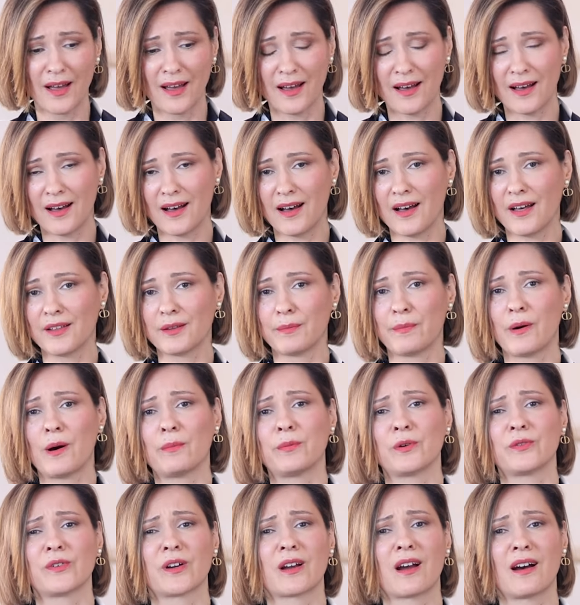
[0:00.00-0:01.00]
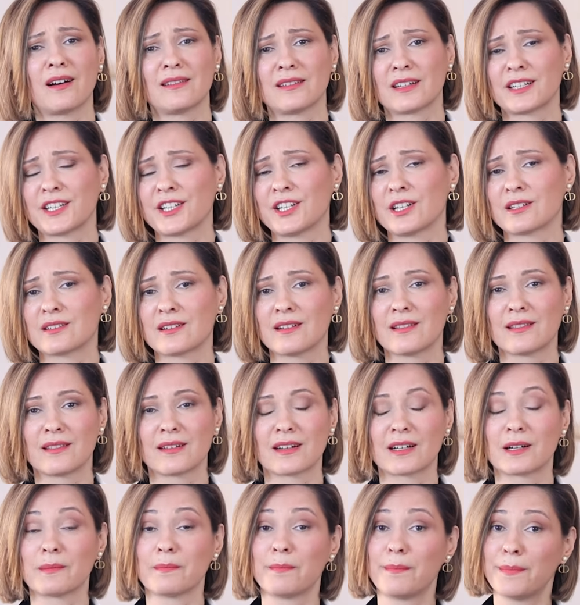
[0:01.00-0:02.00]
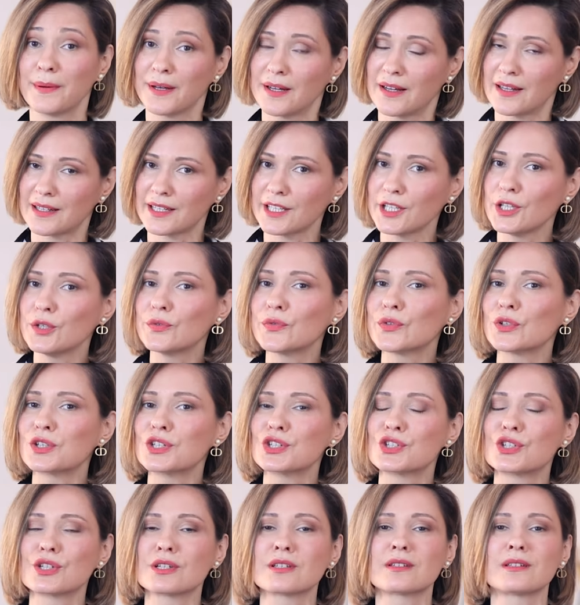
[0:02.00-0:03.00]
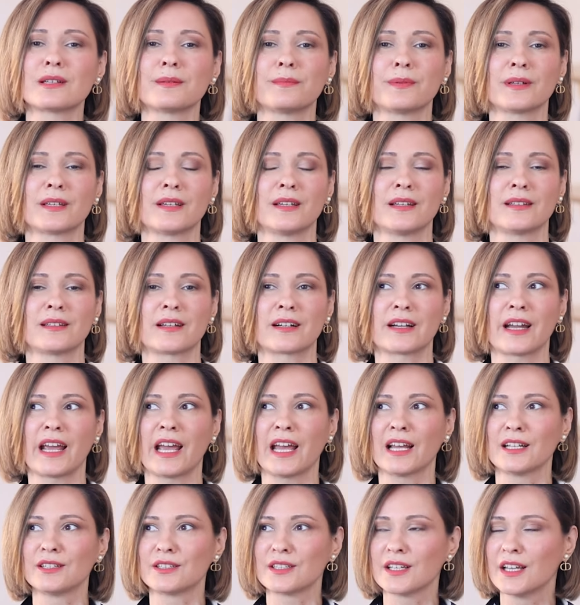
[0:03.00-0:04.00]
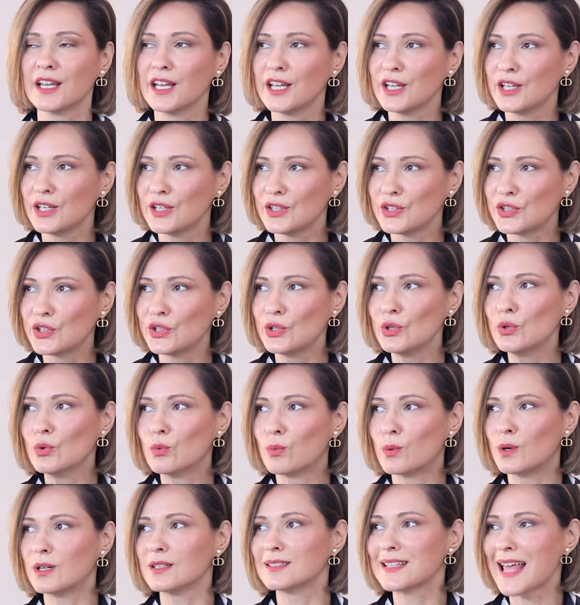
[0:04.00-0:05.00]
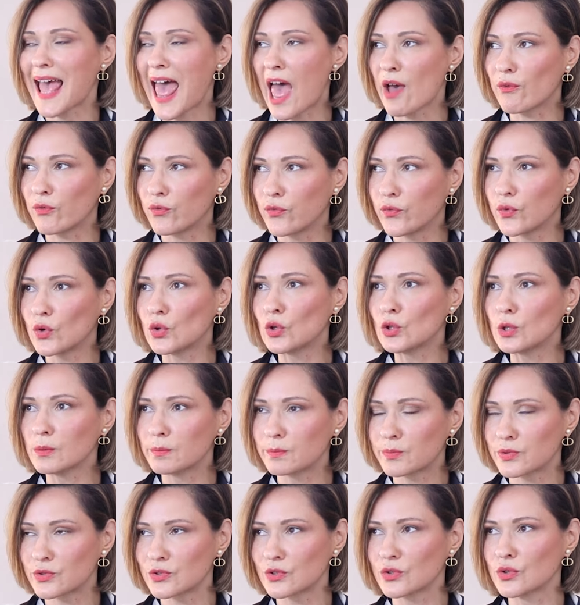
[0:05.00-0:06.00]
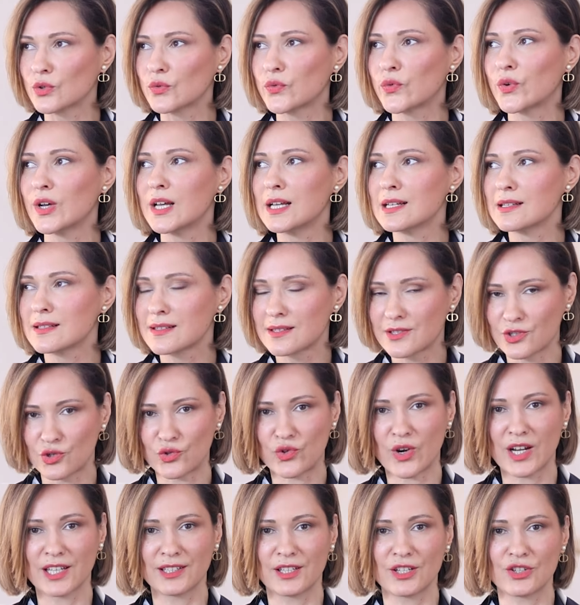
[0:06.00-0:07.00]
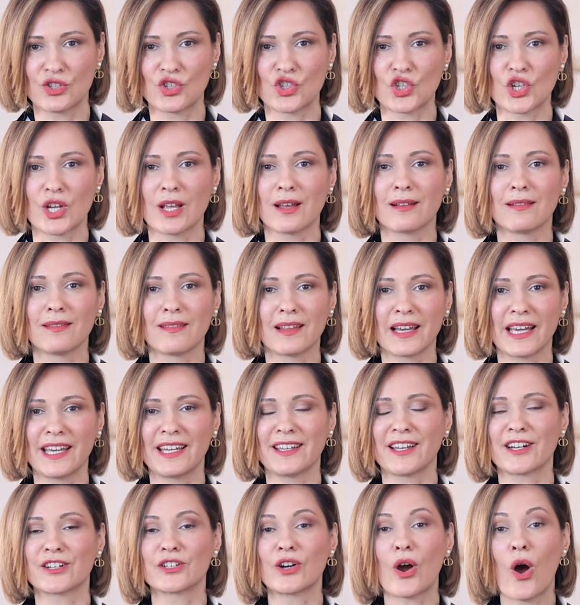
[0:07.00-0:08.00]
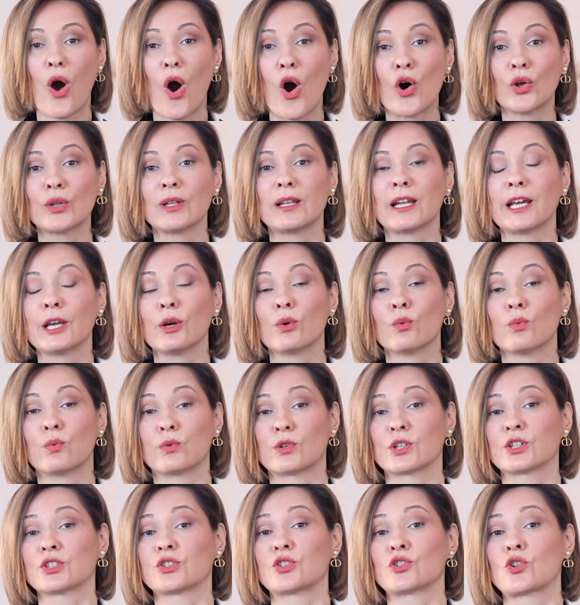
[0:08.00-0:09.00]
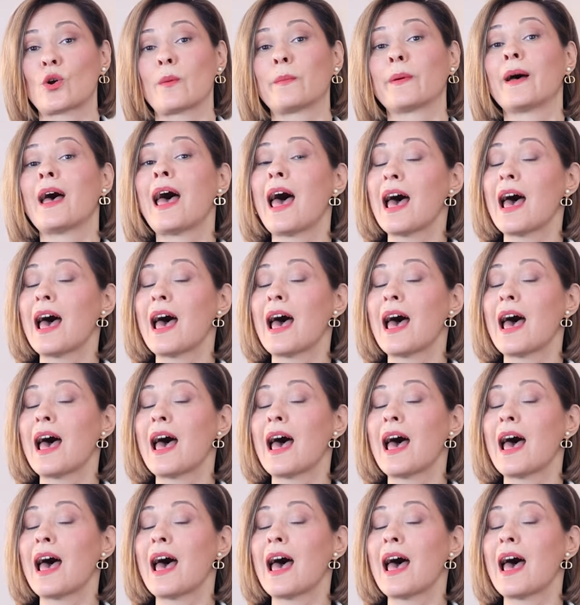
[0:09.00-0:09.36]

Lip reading: the pop of a color here and there. But if you're just a beginner and you want a foolproof strategy, layer only wardrobe